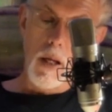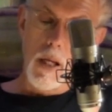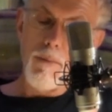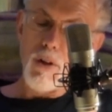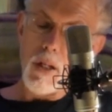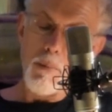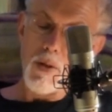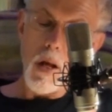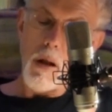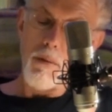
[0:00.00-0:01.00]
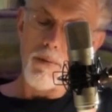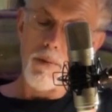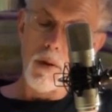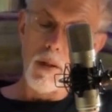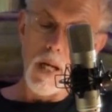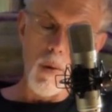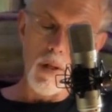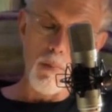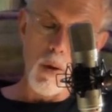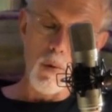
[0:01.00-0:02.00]
Even to himself, now the
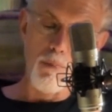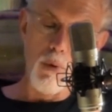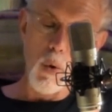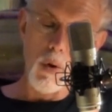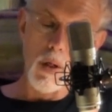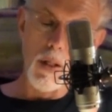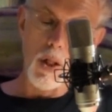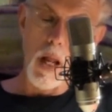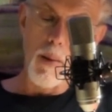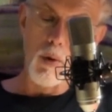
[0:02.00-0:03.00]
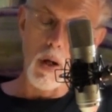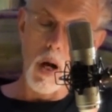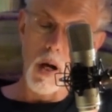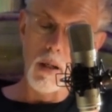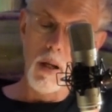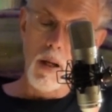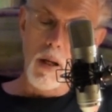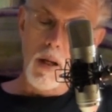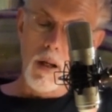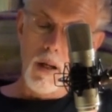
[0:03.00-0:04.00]
spell was broken and the glamour gone,
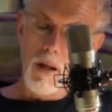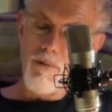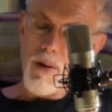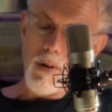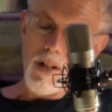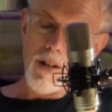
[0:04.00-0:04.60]
he found it